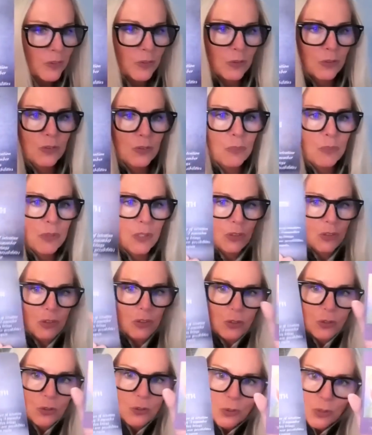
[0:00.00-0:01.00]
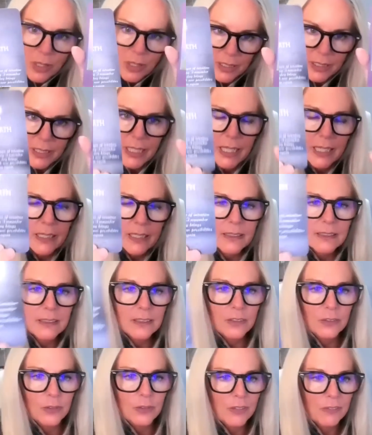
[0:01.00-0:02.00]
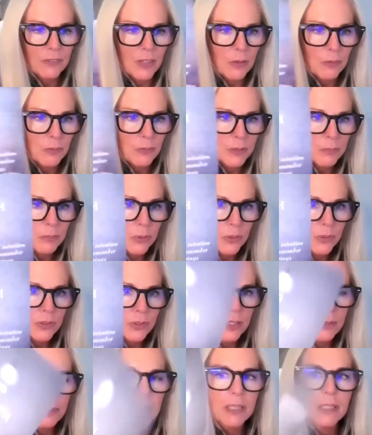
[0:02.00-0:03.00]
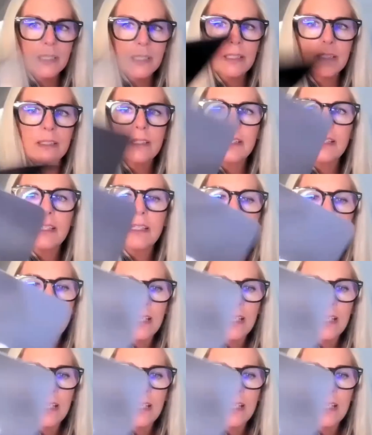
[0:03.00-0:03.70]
So something new again, you have that rebirth coming in.